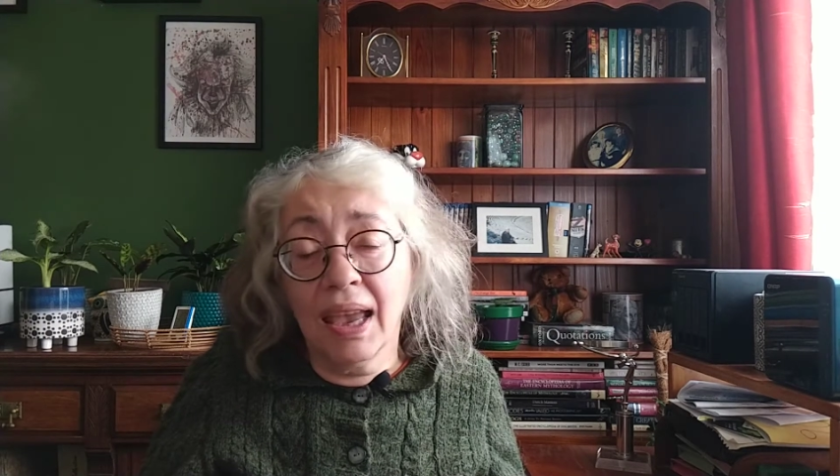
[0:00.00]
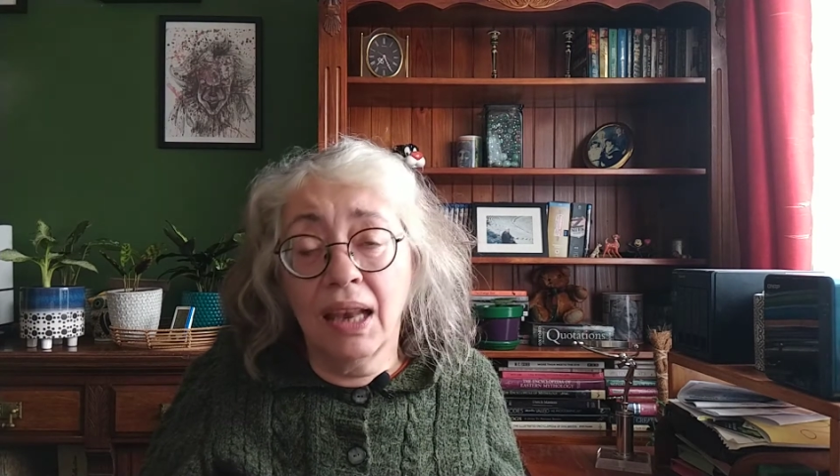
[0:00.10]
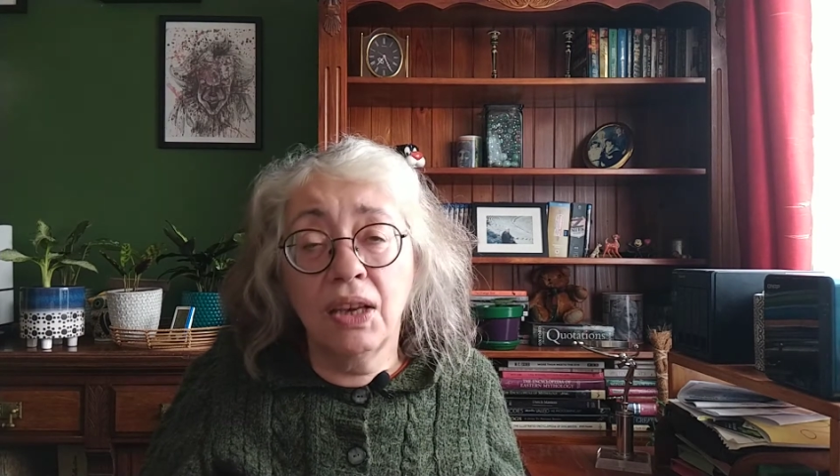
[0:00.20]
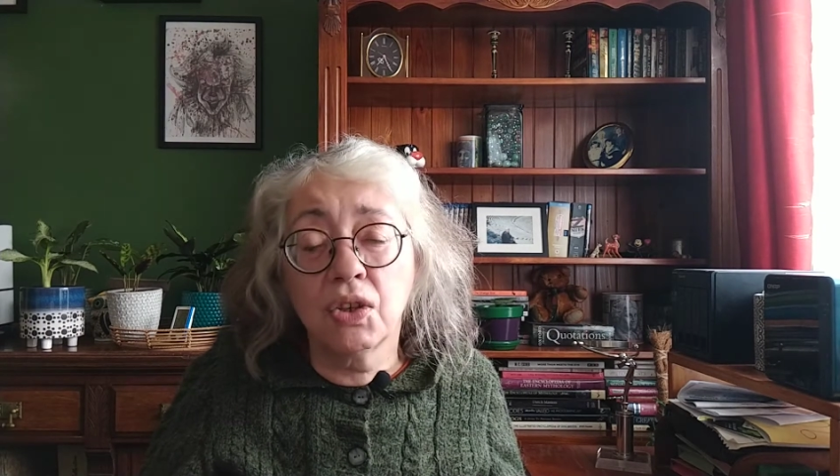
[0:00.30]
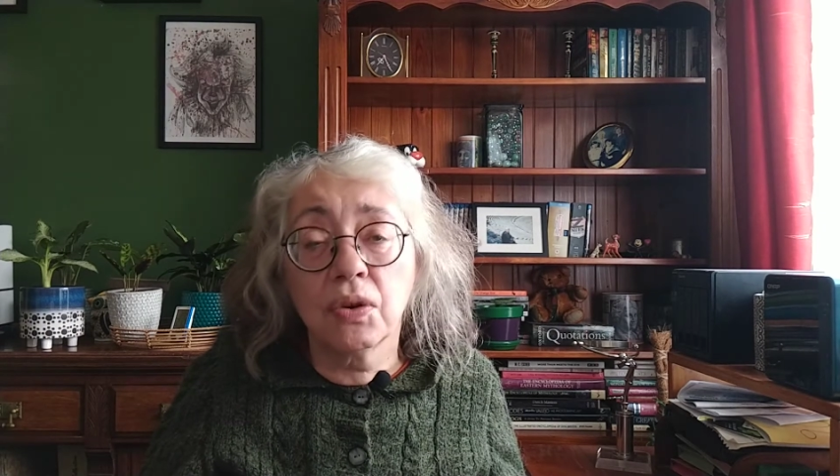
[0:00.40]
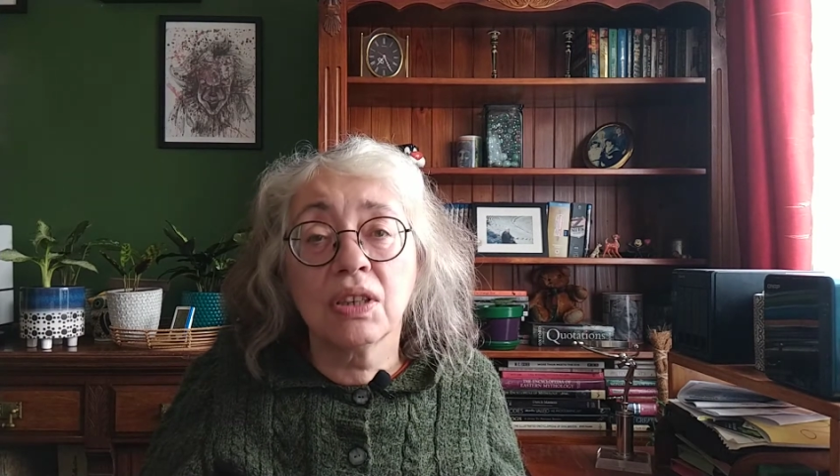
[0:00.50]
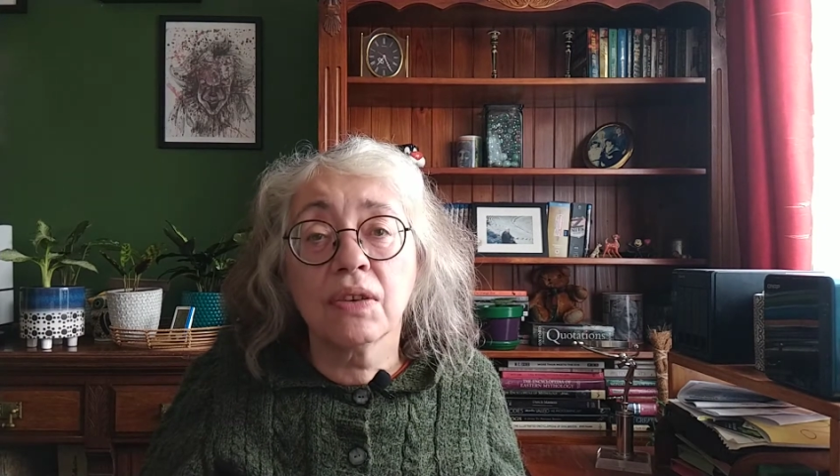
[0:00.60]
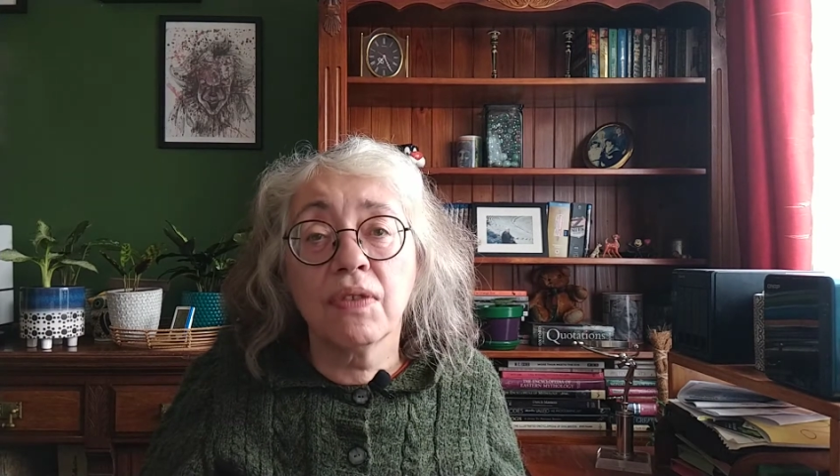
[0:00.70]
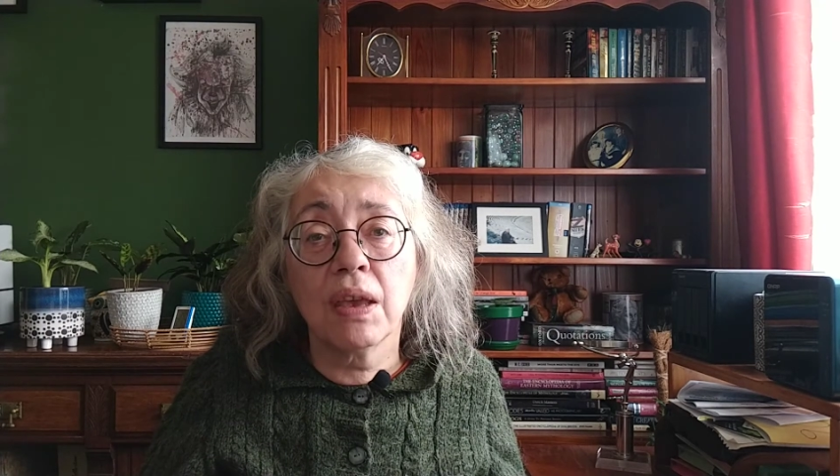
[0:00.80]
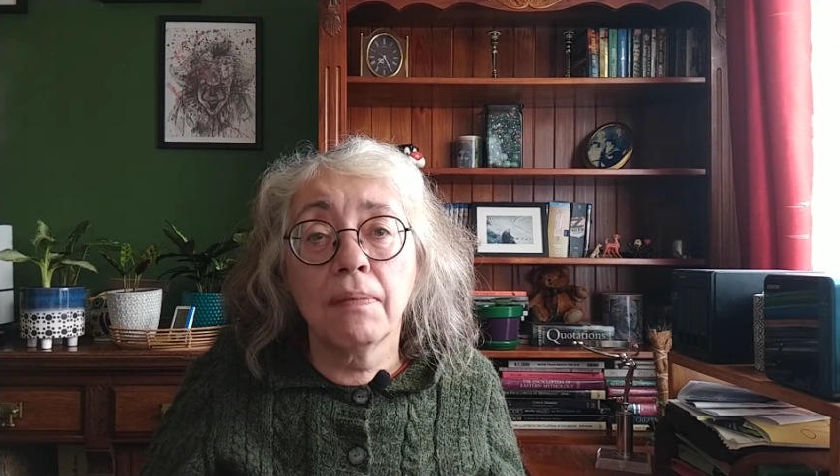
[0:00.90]
any stretch
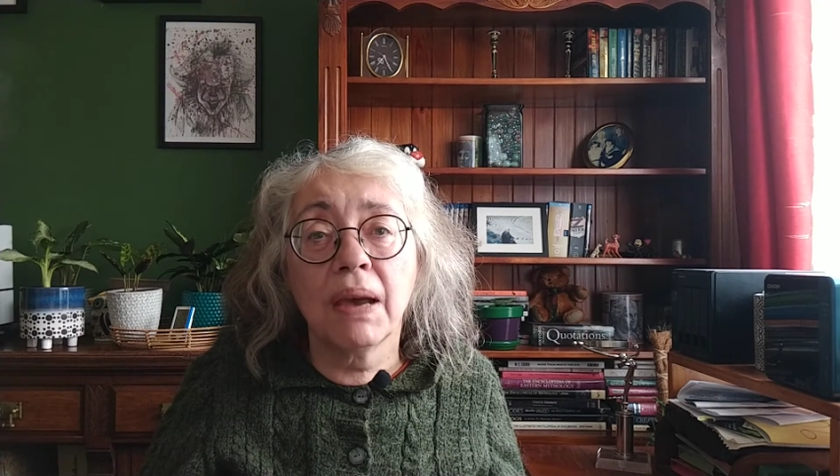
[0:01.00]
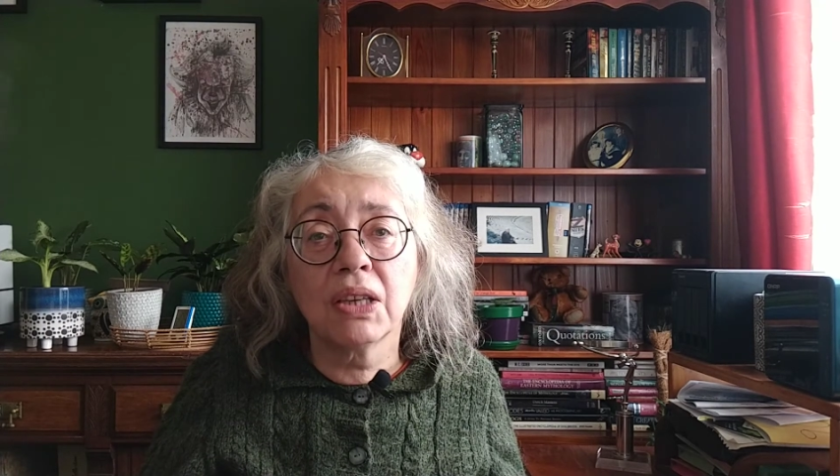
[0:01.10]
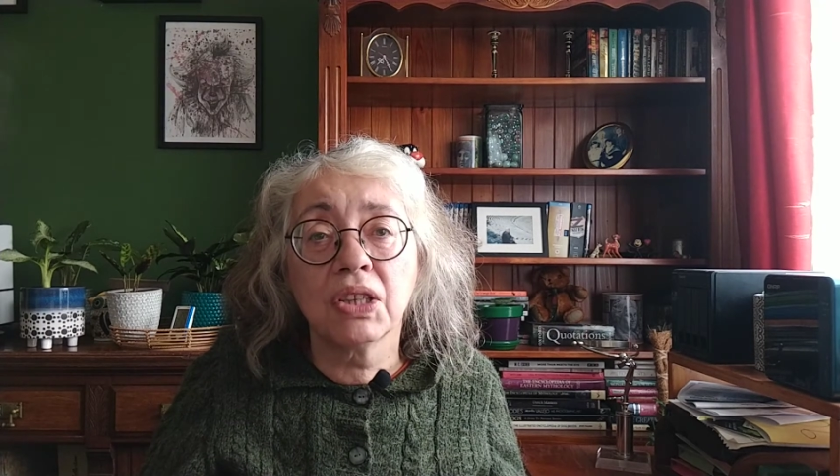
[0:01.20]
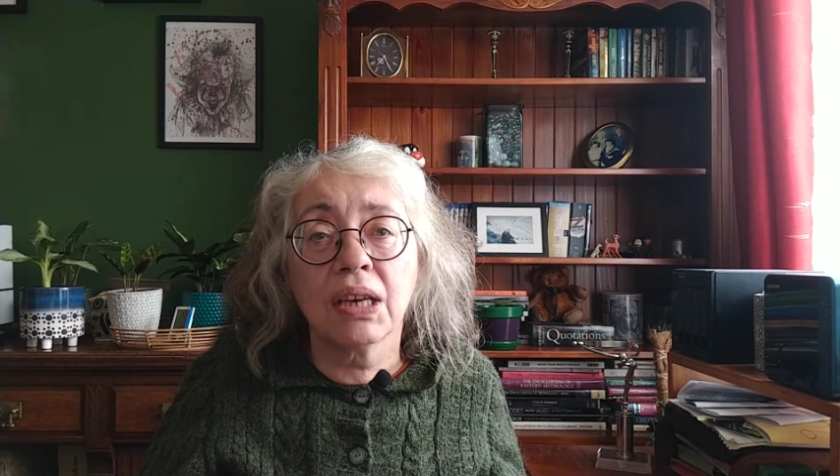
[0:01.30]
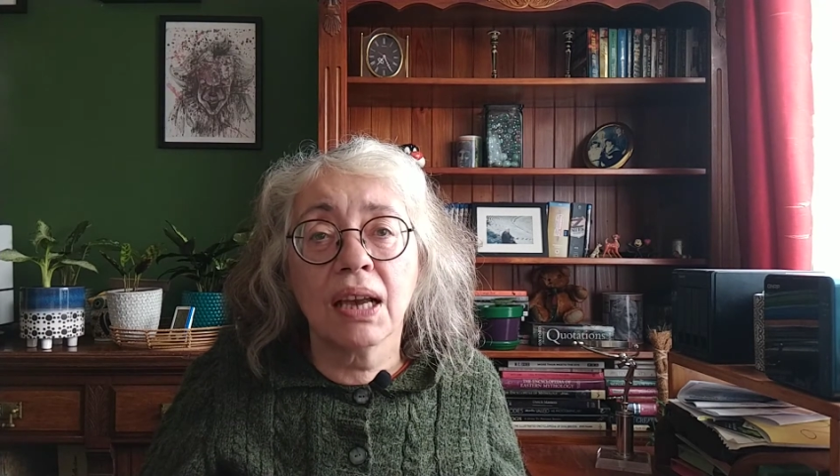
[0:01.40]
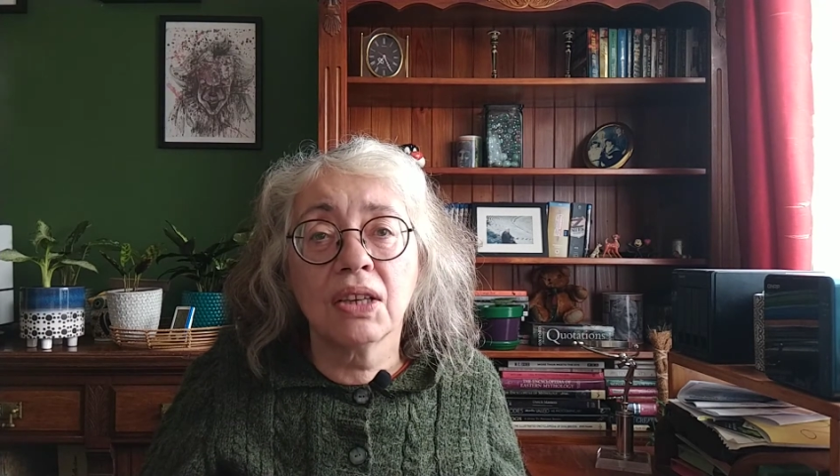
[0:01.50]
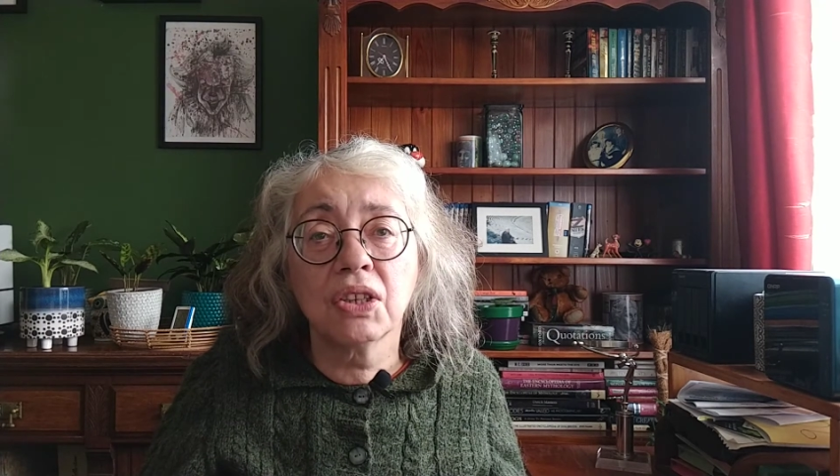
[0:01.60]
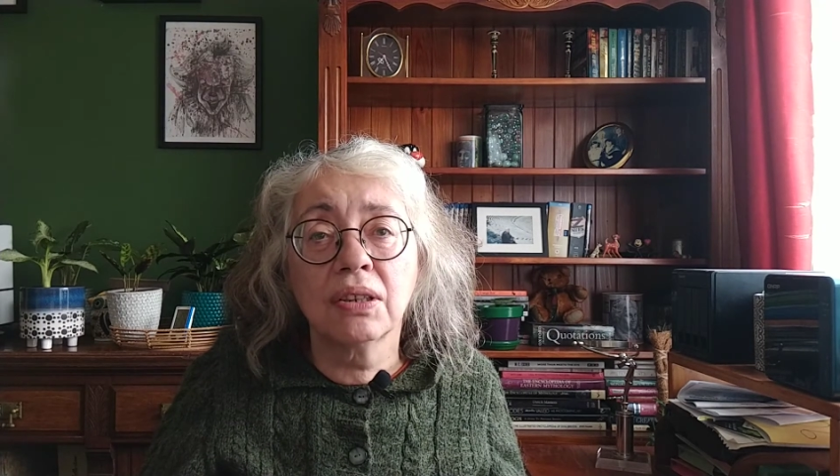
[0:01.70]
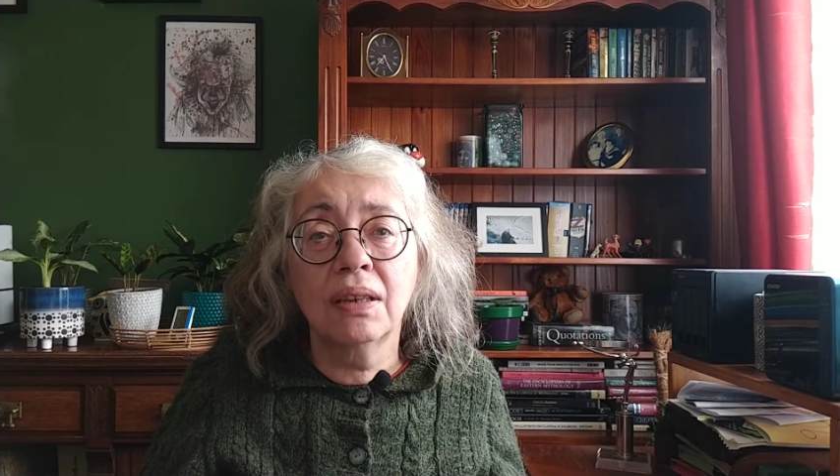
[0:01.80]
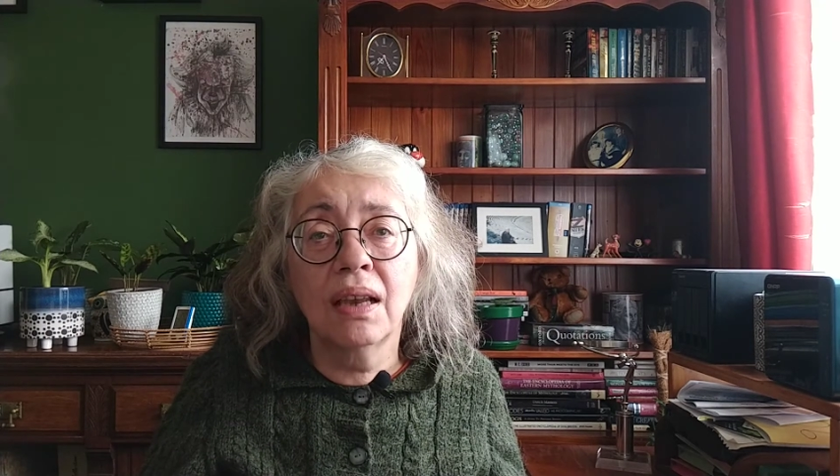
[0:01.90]
of the
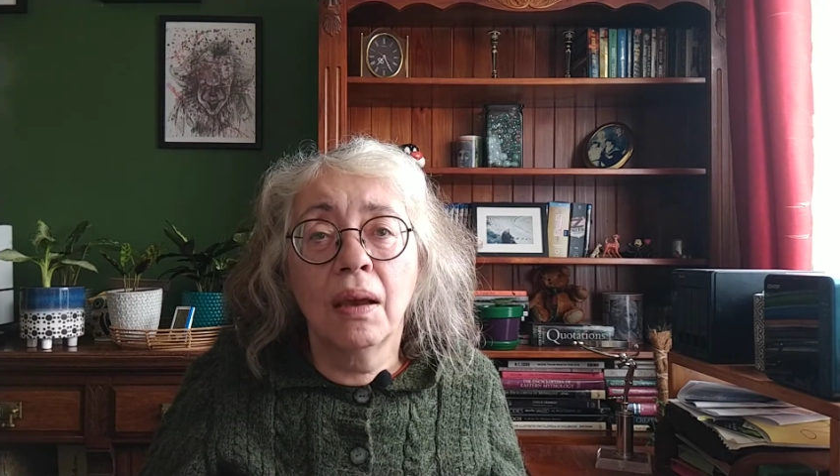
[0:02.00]
imagination,